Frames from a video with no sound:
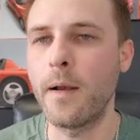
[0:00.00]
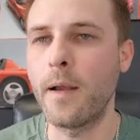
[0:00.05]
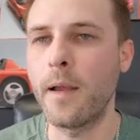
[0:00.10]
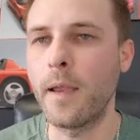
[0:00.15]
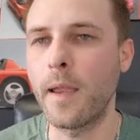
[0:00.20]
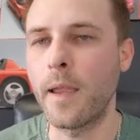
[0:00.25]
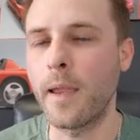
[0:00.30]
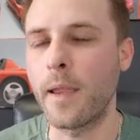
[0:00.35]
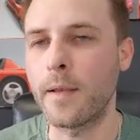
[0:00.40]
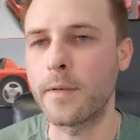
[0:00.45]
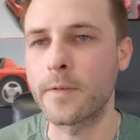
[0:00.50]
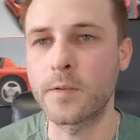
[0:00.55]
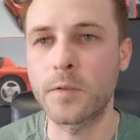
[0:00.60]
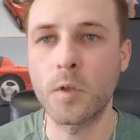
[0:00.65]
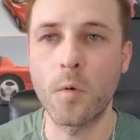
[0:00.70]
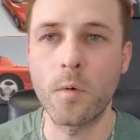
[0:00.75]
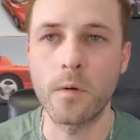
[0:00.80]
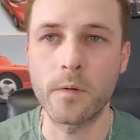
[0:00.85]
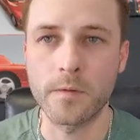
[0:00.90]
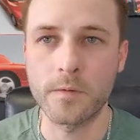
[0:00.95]
and so
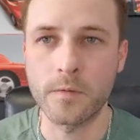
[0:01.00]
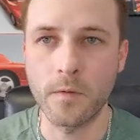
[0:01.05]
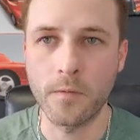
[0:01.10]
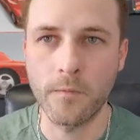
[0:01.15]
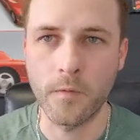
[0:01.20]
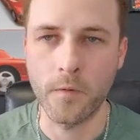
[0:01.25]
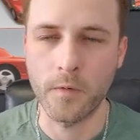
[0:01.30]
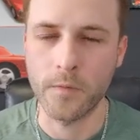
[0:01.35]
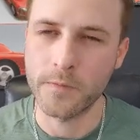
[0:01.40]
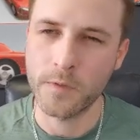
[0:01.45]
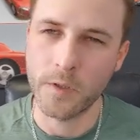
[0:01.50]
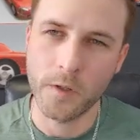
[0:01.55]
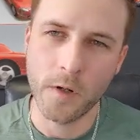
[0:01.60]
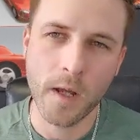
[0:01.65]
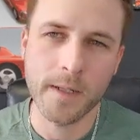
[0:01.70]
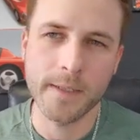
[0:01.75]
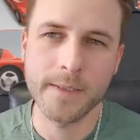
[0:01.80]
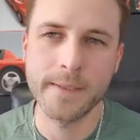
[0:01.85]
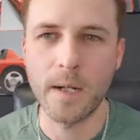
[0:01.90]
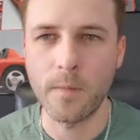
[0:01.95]
on and so forth. So you're
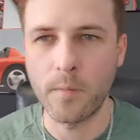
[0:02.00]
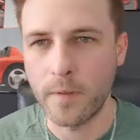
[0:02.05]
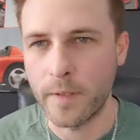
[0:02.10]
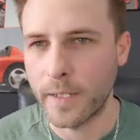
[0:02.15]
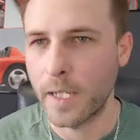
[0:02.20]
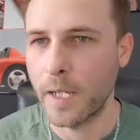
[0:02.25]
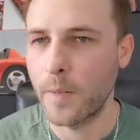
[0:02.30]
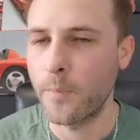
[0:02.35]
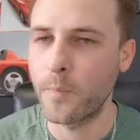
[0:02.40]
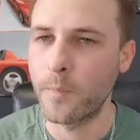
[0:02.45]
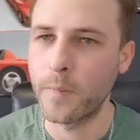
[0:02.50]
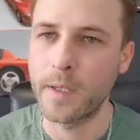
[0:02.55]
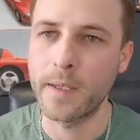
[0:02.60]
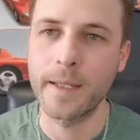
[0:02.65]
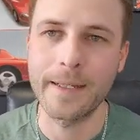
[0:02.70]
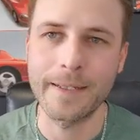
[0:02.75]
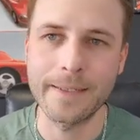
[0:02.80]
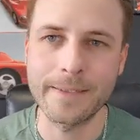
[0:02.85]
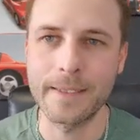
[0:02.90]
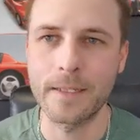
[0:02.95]
not doubling up
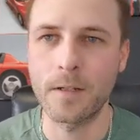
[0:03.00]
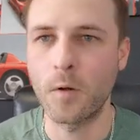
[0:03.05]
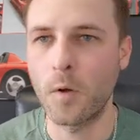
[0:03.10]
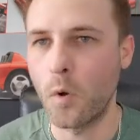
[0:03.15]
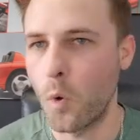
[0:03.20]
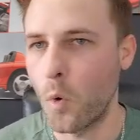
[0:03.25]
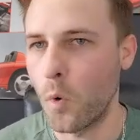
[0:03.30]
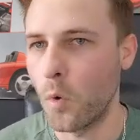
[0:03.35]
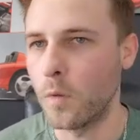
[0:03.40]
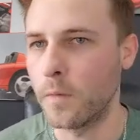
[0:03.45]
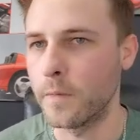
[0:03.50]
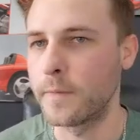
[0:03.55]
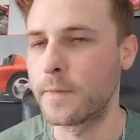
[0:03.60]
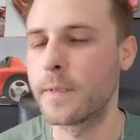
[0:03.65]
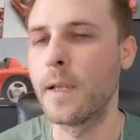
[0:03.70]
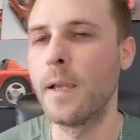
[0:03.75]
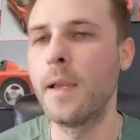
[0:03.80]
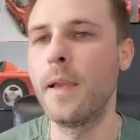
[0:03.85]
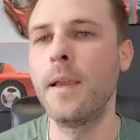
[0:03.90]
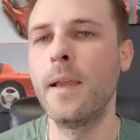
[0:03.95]
because it holds
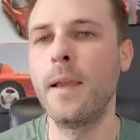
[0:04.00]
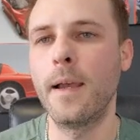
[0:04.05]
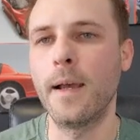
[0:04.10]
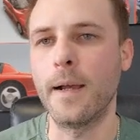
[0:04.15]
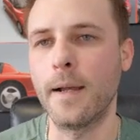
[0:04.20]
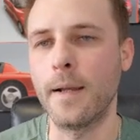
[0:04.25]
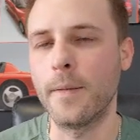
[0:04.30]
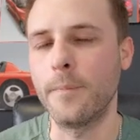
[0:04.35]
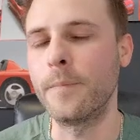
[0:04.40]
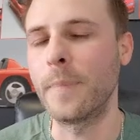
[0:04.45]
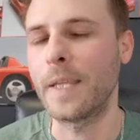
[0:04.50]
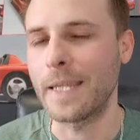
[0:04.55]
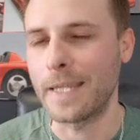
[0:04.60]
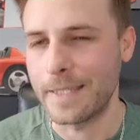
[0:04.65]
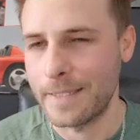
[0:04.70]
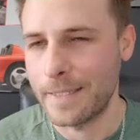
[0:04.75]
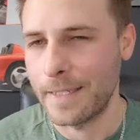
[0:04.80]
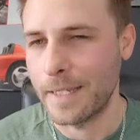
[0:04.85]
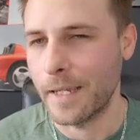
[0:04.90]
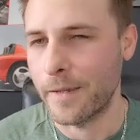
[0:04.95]

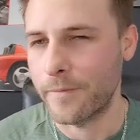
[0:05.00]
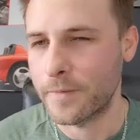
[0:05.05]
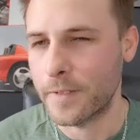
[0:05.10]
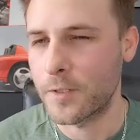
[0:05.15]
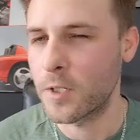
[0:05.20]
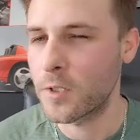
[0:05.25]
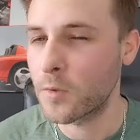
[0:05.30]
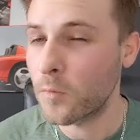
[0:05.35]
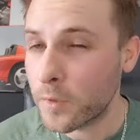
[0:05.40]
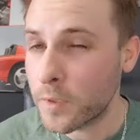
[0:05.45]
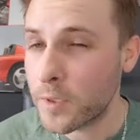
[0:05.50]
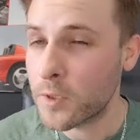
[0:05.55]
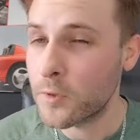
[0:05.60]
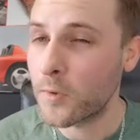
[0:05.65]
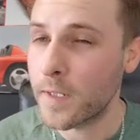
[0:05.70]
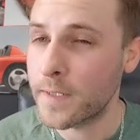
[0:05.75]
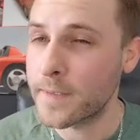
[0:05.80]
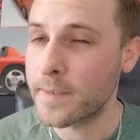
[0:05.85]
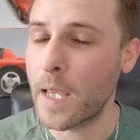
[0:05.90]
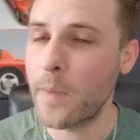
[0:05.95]
ETFs. I just want to
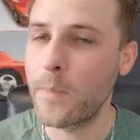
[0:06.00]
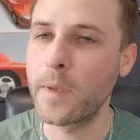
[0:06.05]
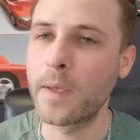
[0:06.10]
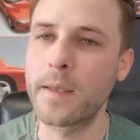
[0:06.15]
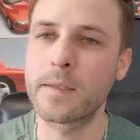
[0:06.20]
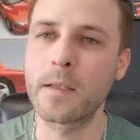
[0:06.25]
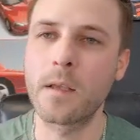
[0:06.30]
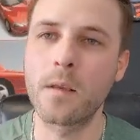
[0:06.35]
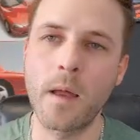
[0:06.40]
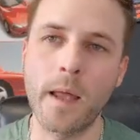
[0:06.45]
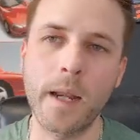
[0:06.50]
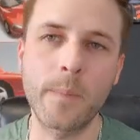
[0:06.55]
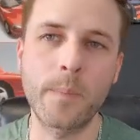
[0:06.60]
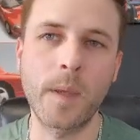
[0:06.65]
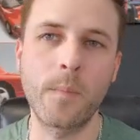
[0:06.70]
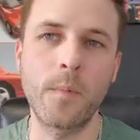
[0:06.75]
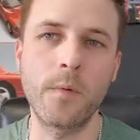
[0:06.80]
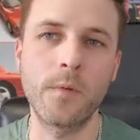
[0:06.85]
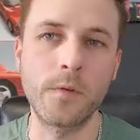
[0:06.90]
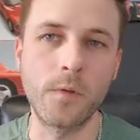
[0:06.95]
stress that because a lot of
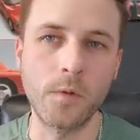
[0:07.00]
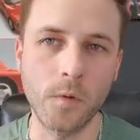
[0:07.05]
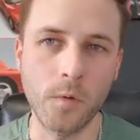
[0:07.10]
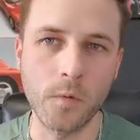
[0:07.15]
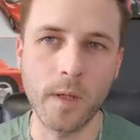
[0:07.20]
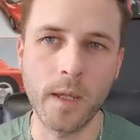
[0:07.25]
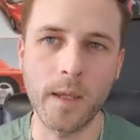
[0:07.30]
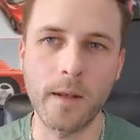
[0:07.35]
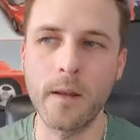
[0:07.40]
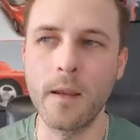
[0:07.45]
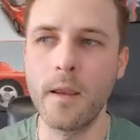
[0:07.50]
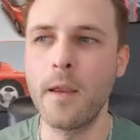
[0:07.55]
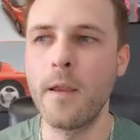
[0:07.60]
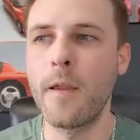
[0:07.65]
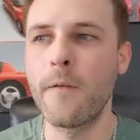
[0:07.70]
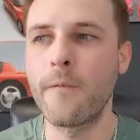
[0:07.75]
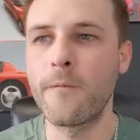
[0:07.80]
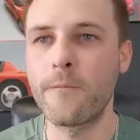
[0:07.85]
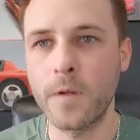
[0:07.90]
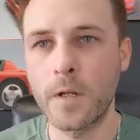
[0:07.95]
people do get
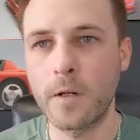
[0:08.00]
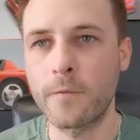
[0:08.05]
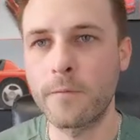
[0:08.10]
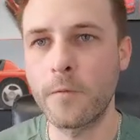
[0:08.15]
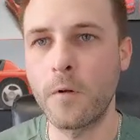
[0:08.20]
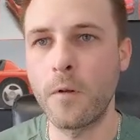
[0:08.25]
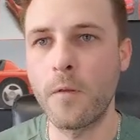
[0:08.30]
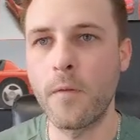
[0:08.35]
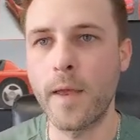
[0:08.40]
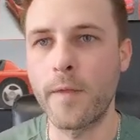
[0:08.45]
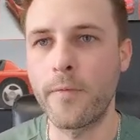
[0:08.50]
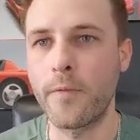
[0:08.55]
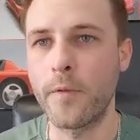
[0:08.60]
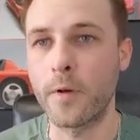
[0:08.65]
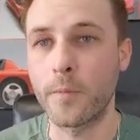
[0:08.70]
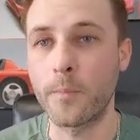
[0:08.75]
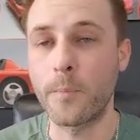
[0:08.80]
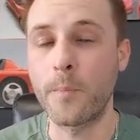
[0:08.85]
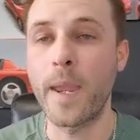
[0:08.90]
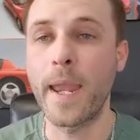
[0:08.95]
fearful that they're
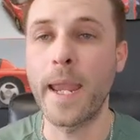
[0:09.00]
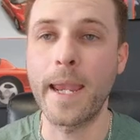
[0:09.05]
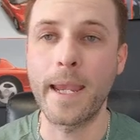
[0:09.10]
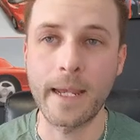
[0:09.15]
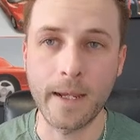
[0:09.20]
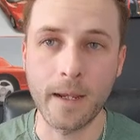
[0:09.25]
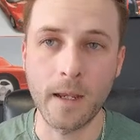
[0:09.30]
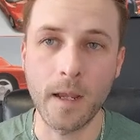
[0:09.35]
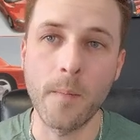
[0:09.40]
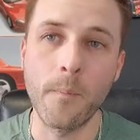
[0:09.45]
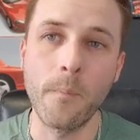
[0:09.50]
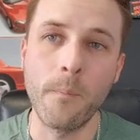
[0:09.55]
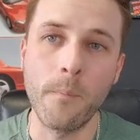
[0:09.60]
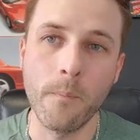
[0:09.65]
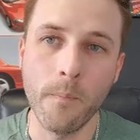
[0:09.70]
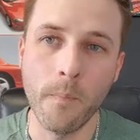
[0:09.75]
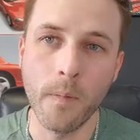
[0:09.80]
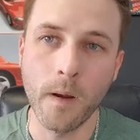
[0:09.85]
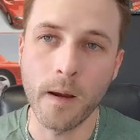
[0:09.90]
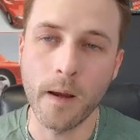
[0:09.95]
paying
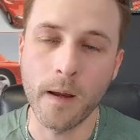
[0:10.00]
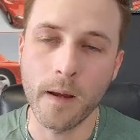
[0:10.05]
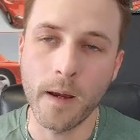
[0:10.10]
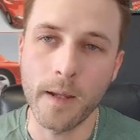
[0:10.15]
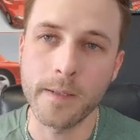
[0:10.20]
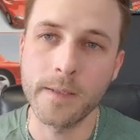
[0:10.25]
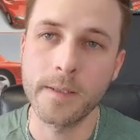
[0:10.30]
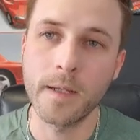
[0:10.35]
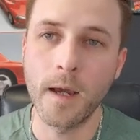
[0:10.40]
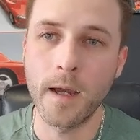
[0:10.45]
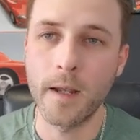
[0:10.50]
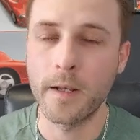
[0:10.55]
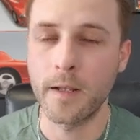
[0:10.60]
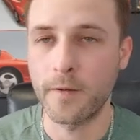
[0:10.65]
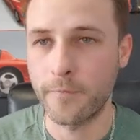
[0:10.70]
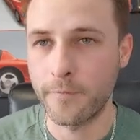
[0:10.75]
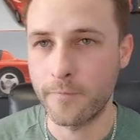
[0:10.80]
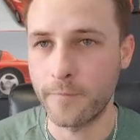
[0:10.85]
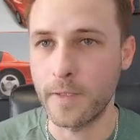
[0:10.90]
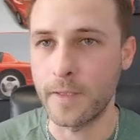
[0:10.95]
a ton of
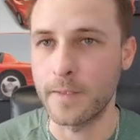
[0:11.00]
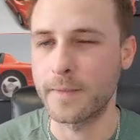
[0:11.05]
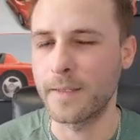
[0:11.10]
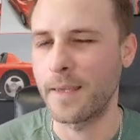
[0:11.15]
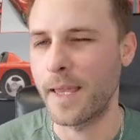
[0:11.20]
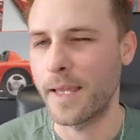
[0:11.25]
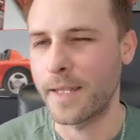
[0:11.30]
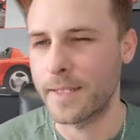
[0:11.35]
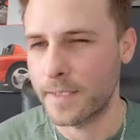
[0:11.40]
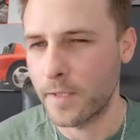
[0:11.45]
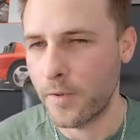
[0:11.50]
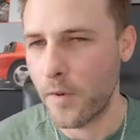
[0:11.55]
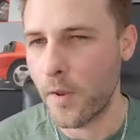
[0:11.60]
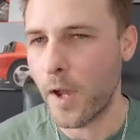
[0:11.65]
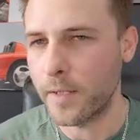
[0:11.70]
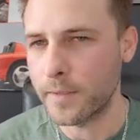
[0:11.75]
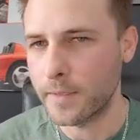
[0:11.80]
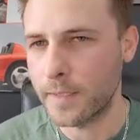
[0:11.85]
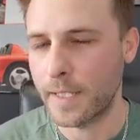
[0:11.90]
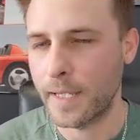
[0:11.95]
fees, and that is
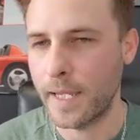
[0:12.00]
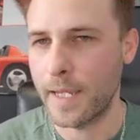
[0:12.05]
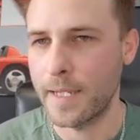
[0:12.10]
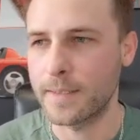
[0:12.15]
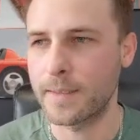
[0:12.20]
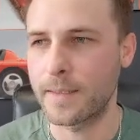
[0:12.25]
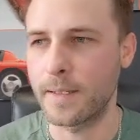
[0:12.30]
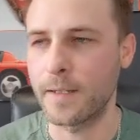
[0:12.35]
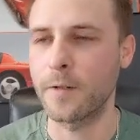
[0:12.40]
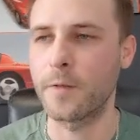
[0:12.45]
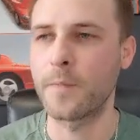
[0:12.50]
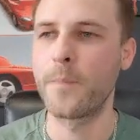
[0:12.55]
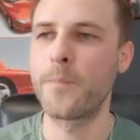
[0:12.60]
not the case here.